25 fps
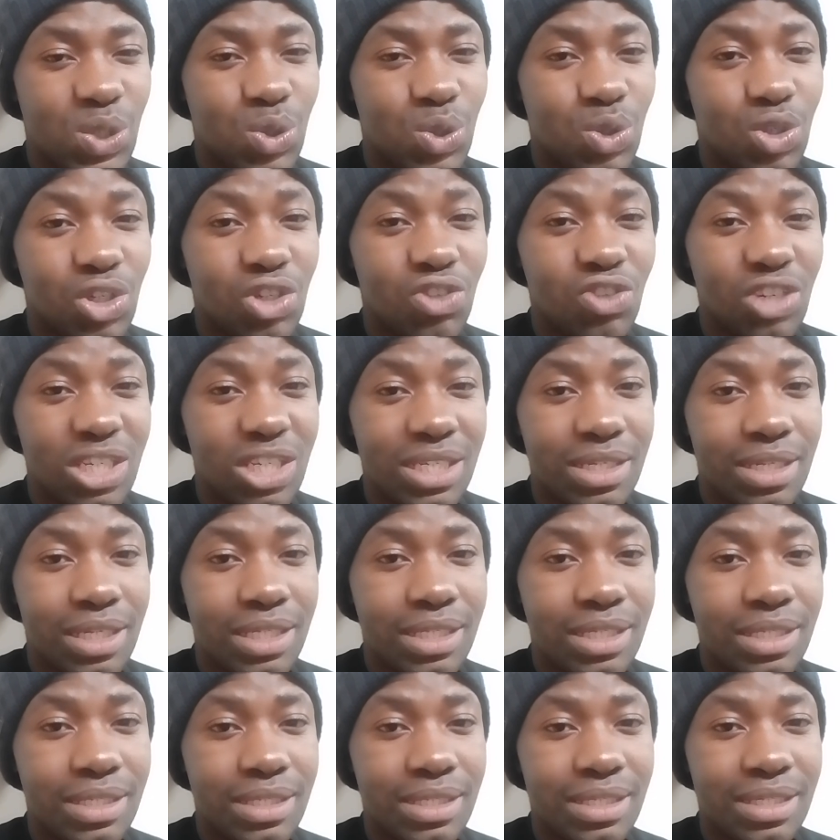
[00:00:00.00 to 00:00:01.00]
student
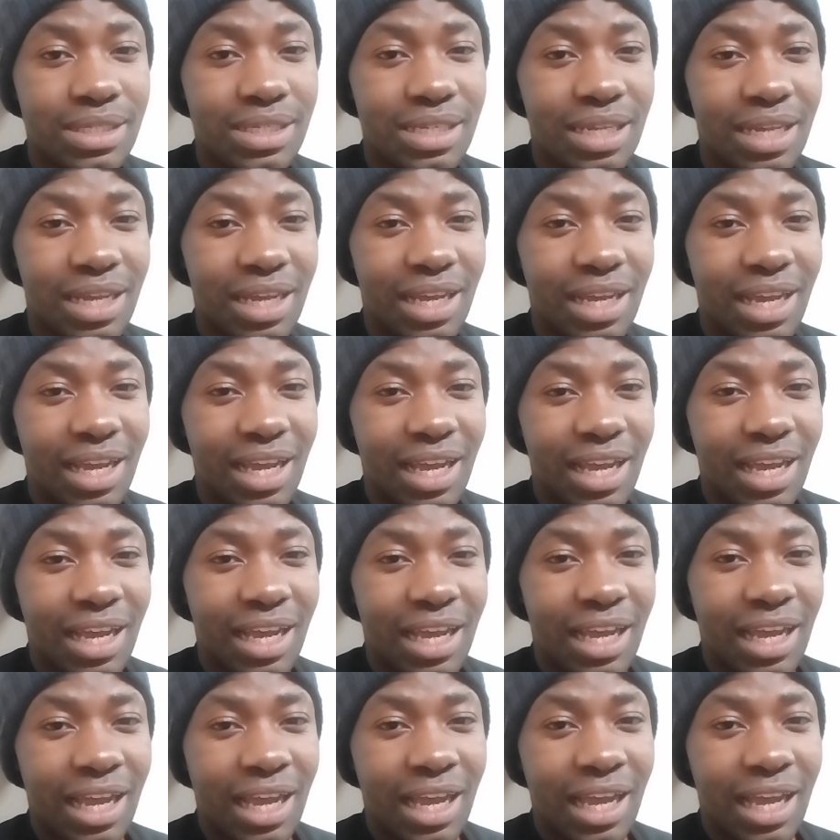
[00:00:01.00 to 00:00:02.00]
residence
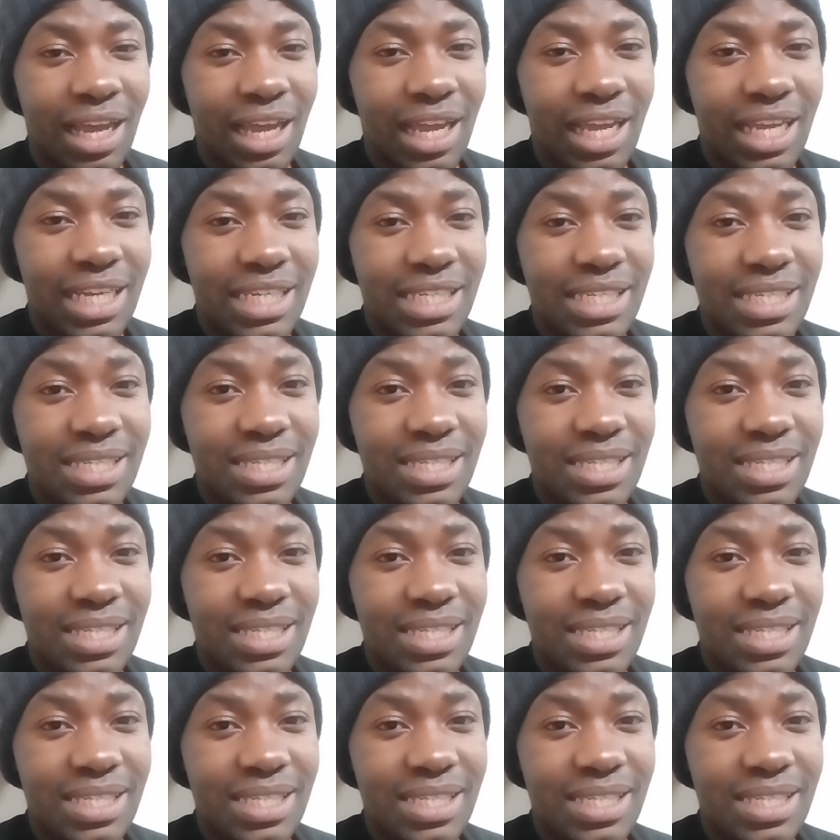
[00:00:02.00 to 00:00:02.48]
in